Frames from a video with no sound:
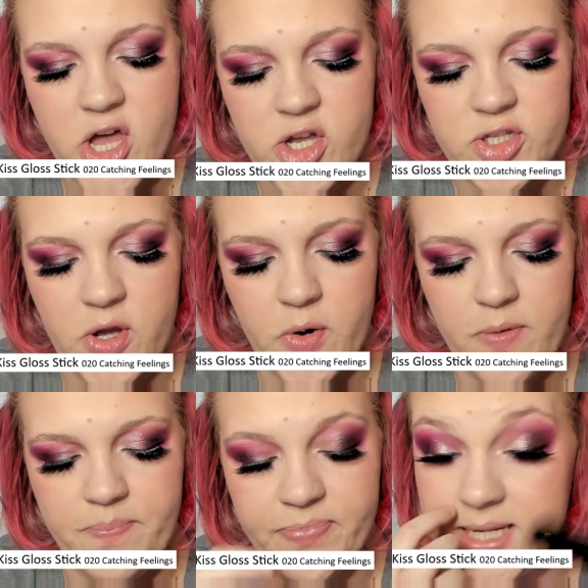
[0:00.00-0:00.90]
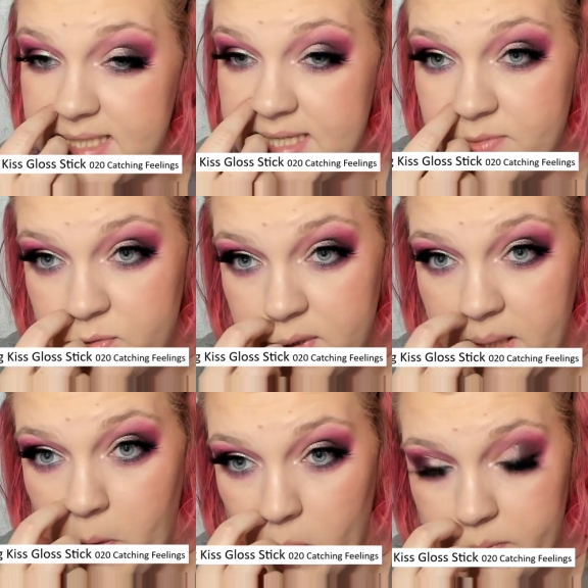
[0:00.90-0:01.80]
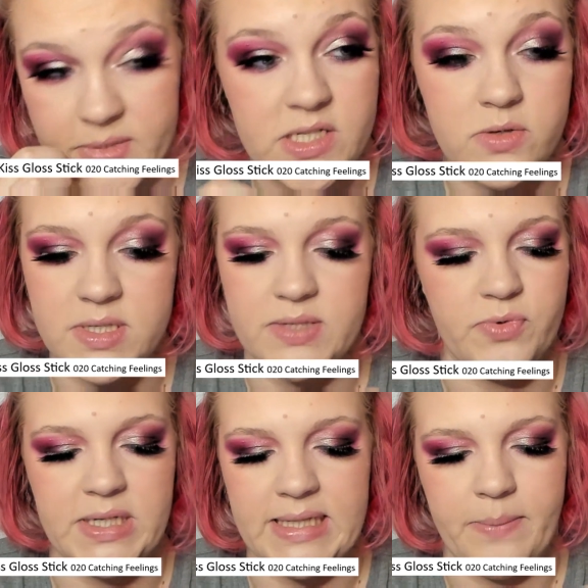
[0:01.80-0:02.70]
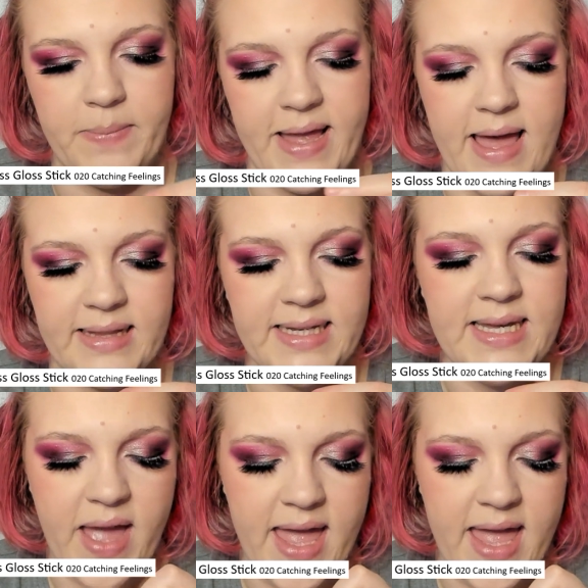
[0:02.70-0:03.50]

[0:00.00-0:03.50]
So this seems really cool. This looks really up my alley.